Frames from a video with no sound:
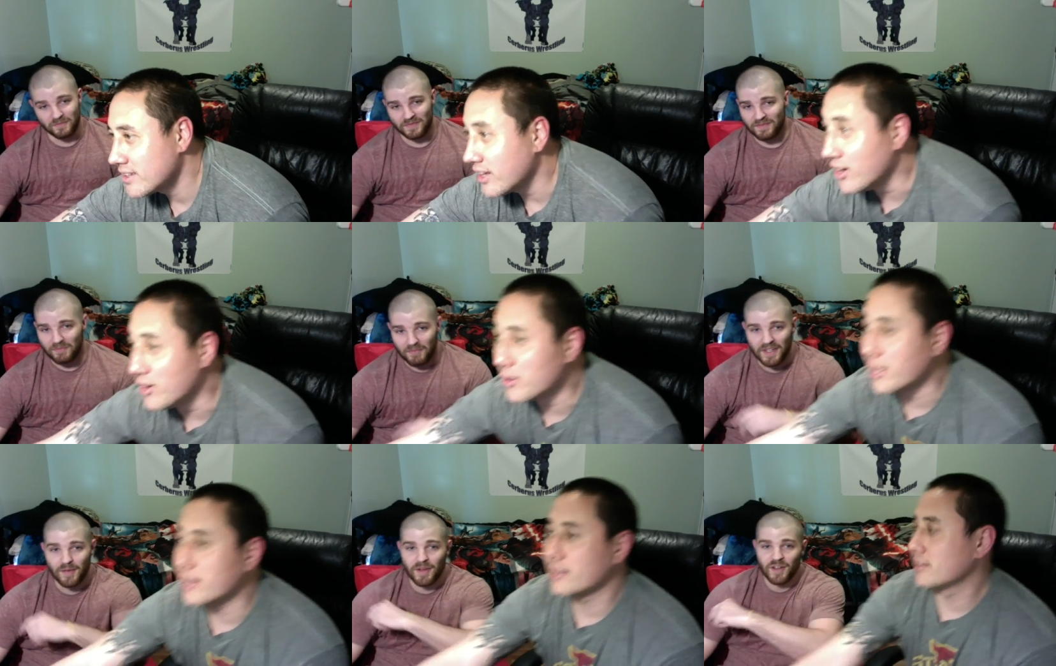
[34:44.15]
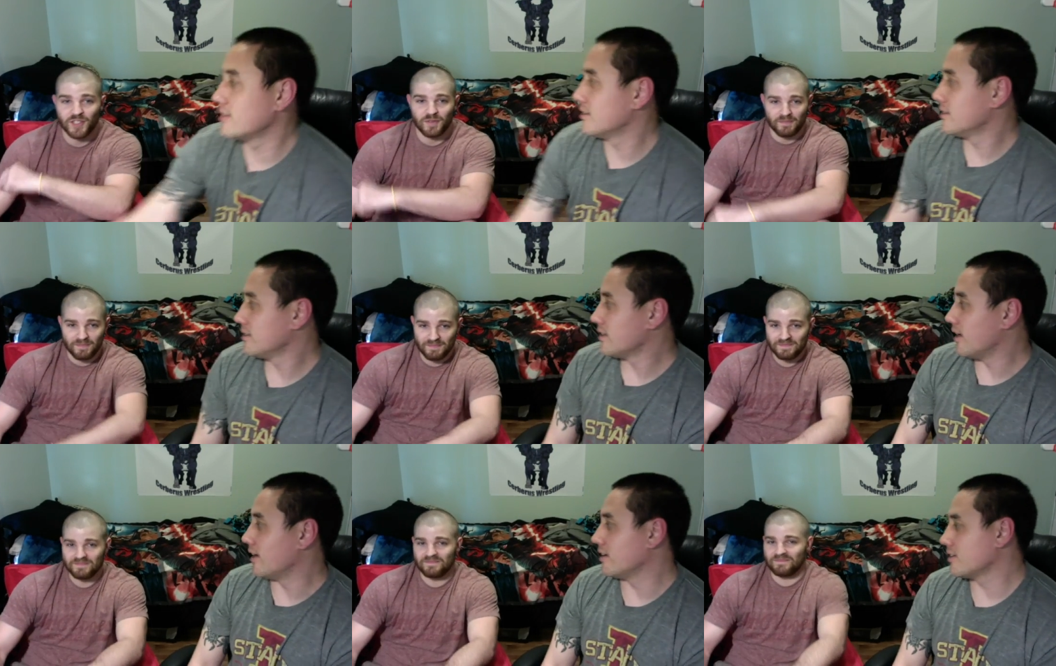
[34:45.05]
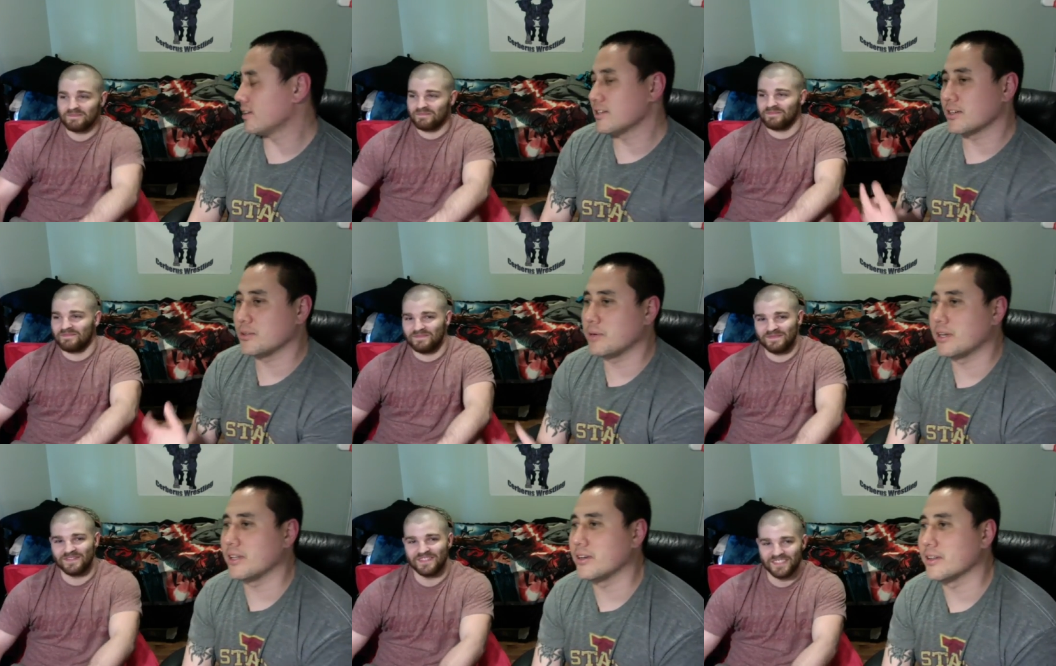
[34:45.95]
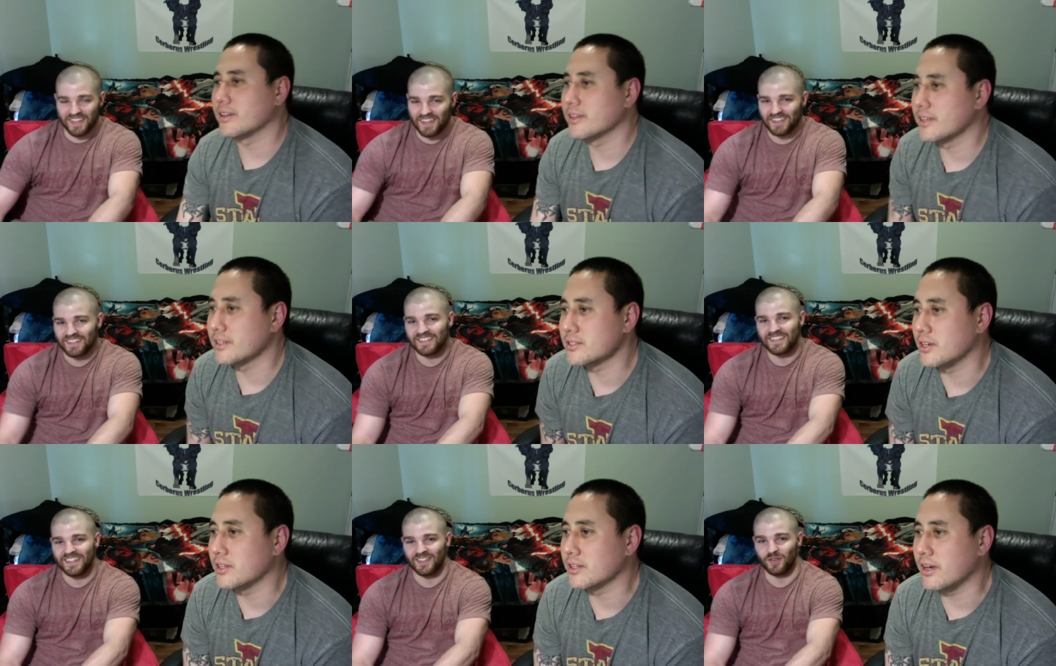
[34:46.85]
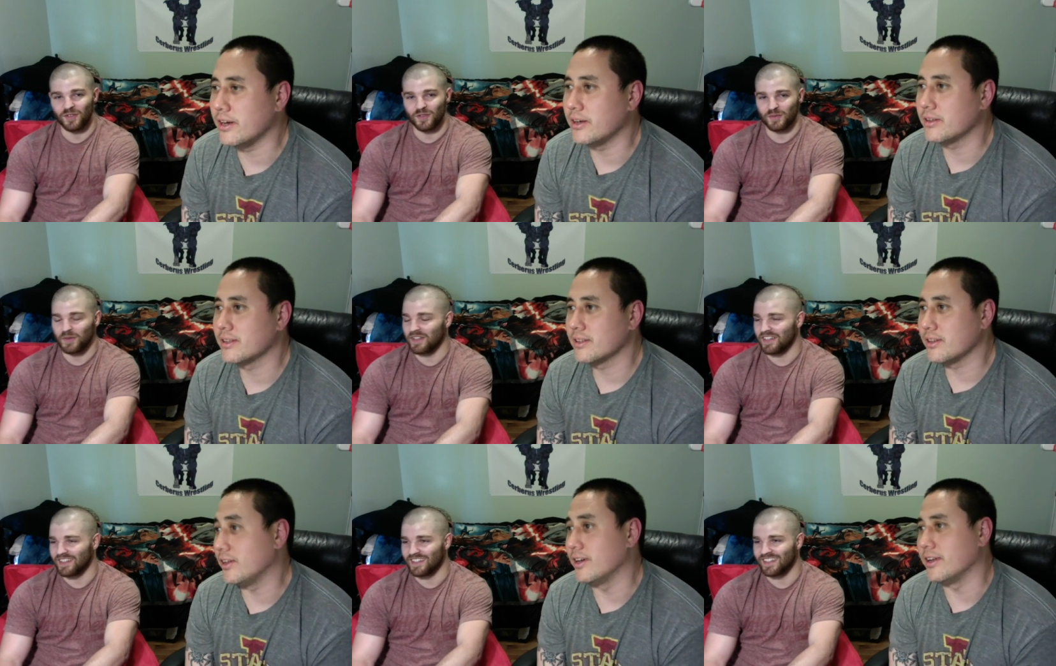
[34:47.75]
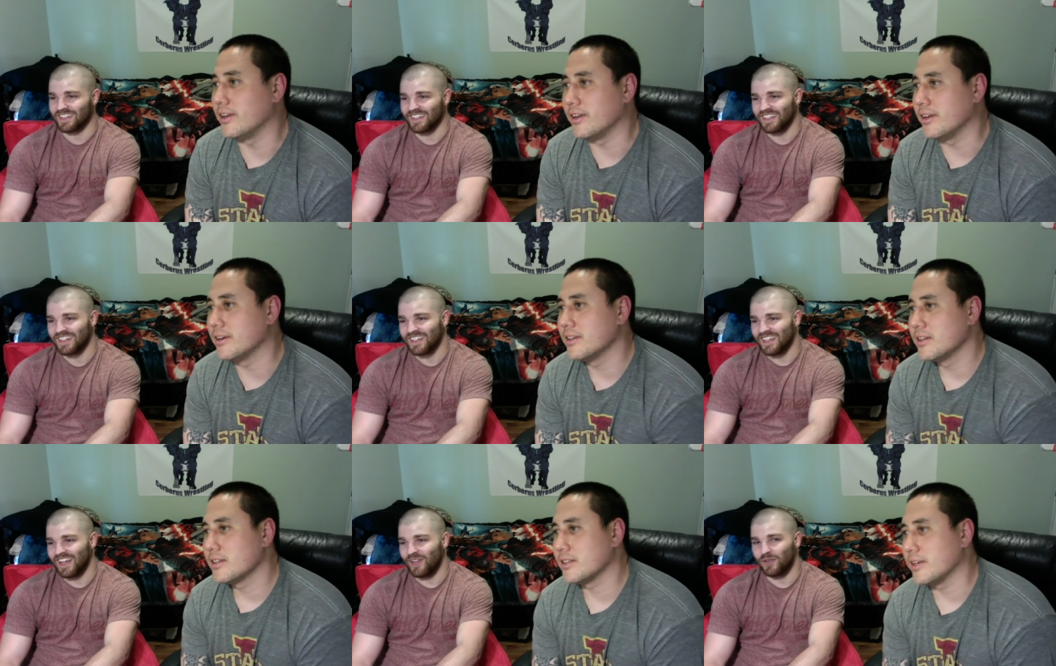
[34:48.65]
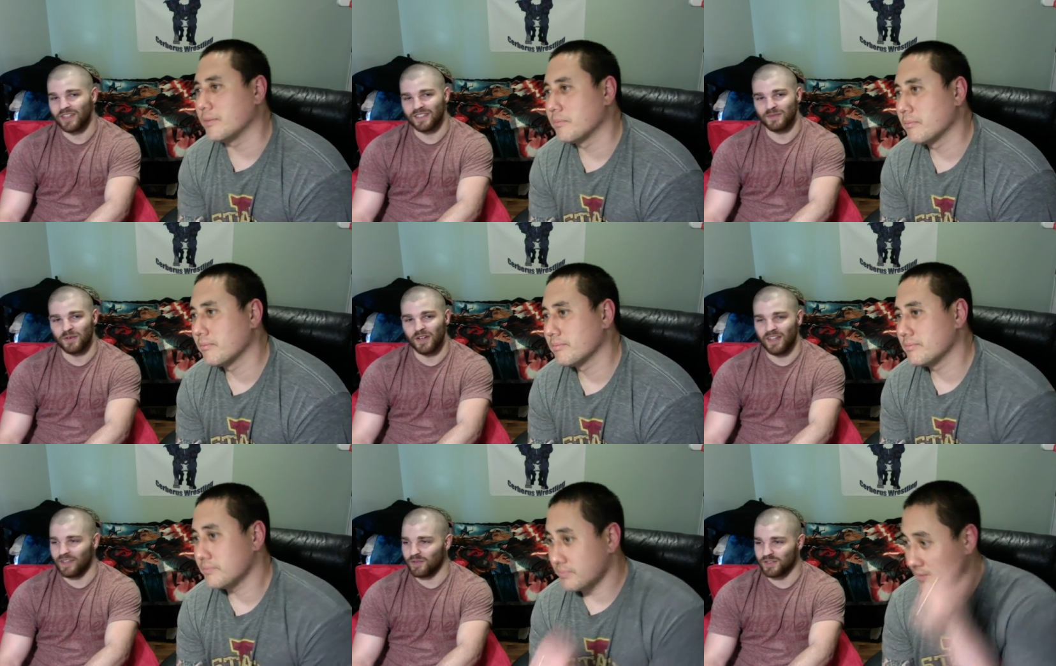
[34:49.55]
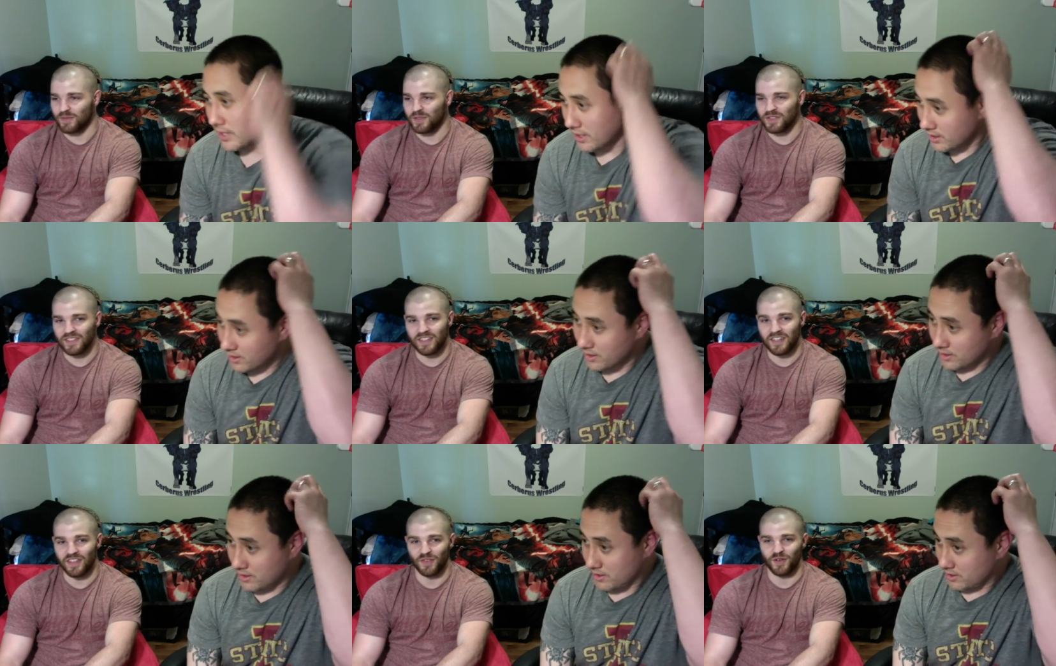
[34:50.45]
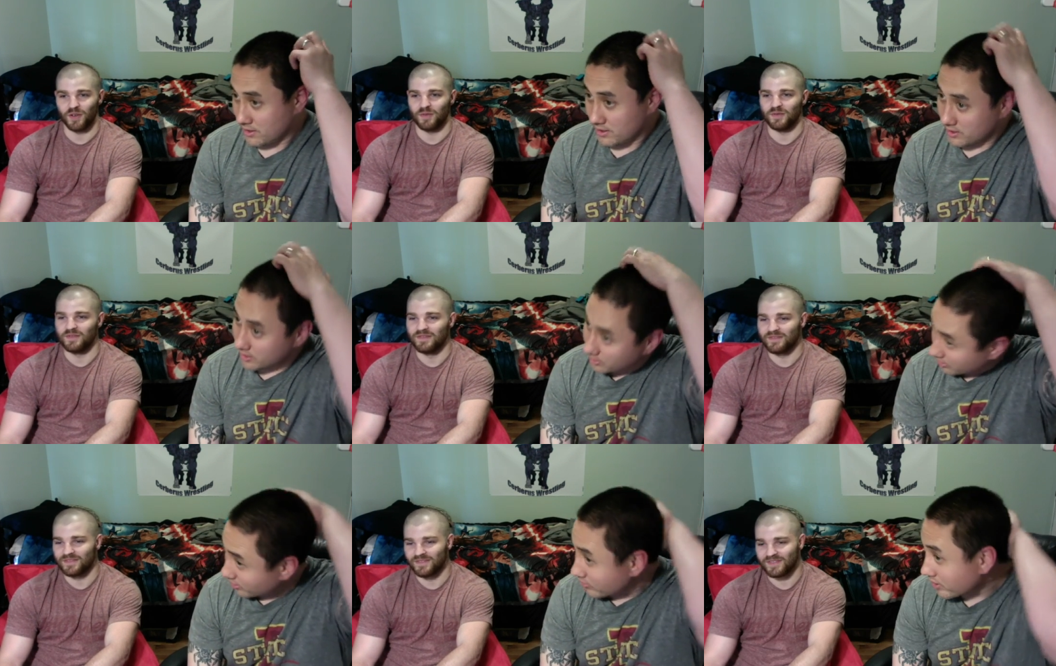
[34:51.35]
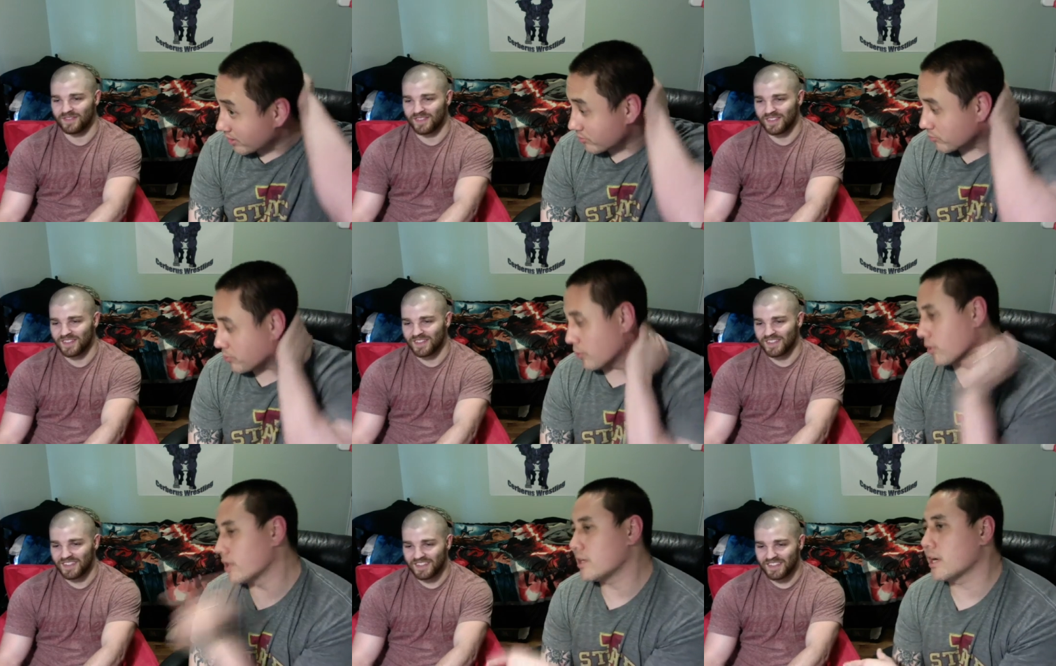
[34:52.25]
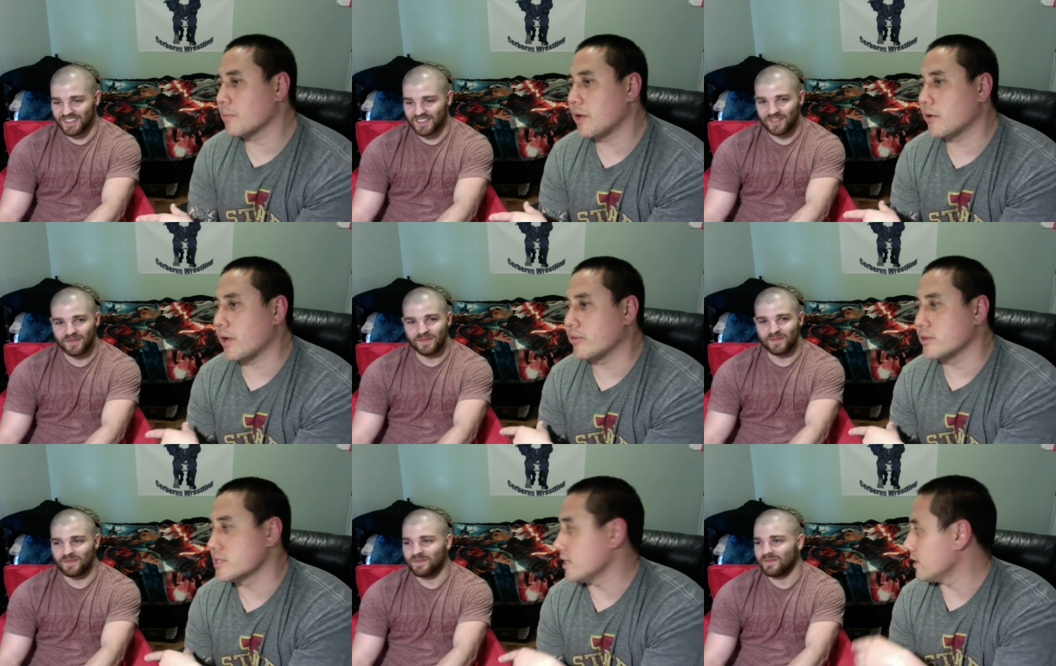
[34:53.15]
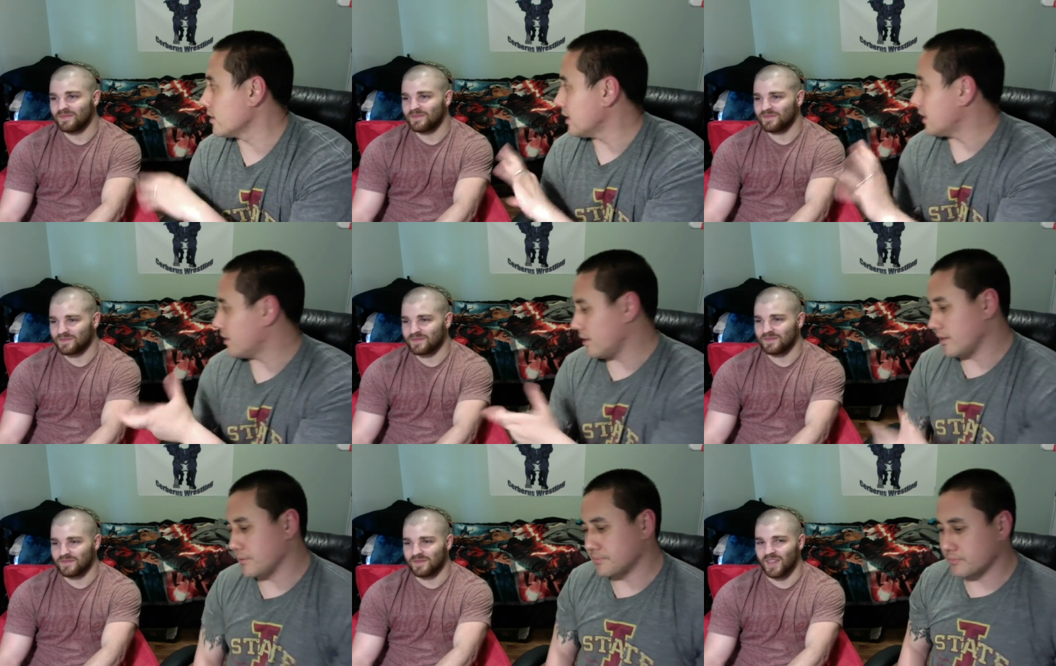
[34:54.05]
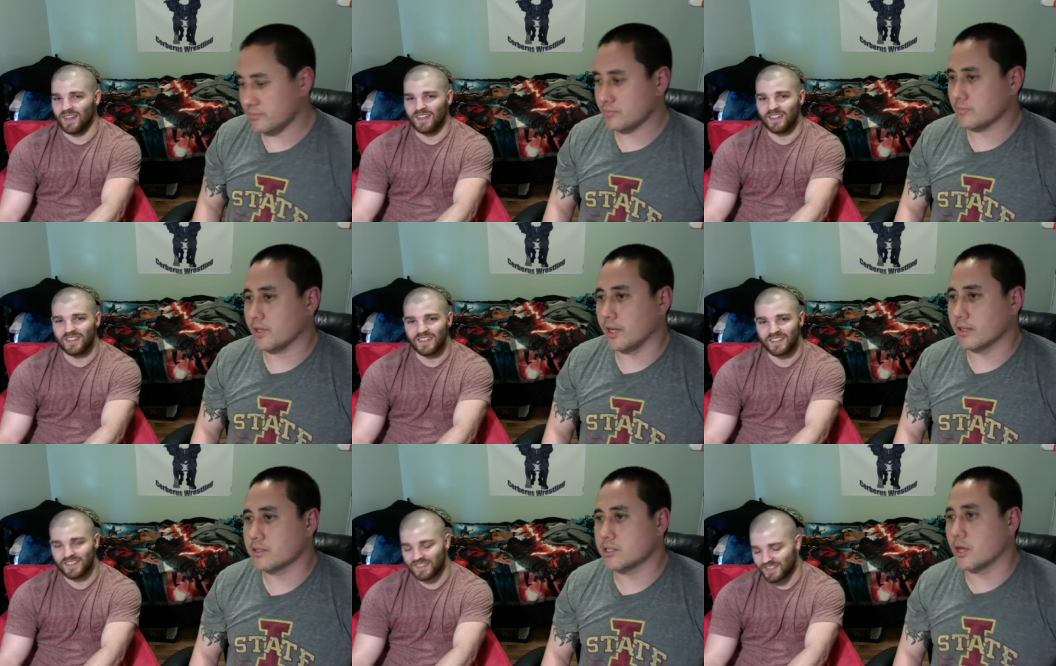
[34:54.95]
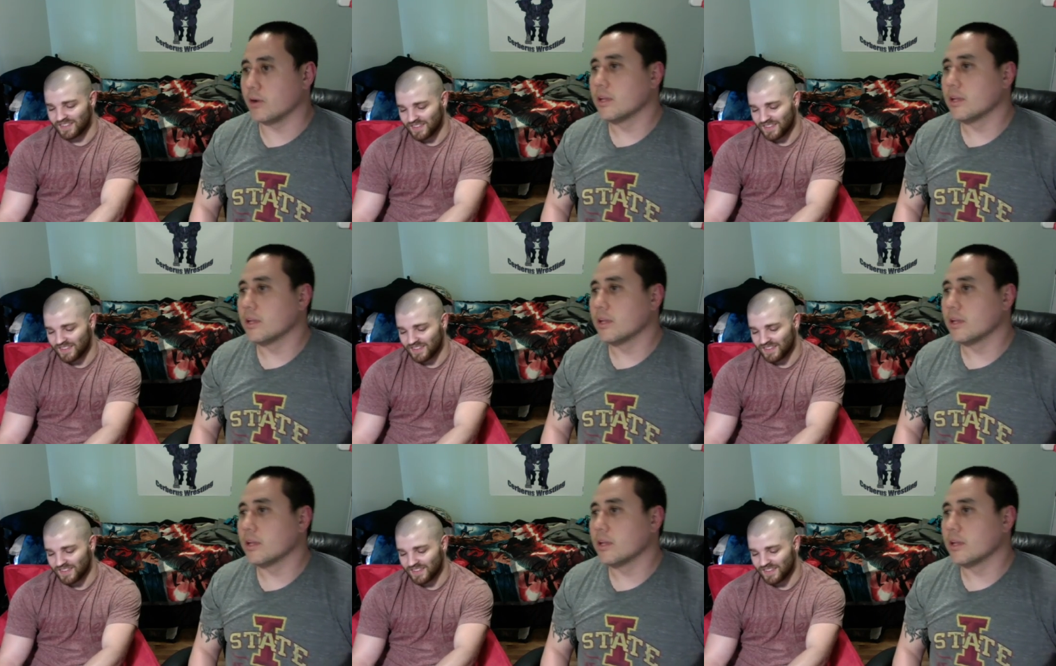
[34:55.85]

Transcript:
Speaker 1: Oh, okay. Me, and Usher. All right, I'll talk to you about it later. Yeah. I saw it. Don't uh, don't spoil it. No, no, no, no. Anyone yeah. gets spo-
Speaker 2: anyone spoils it, you're getting thrown.
Speaker 1: No, and but we're gonna talk about it after you see it, and then um, yeah, yeah. So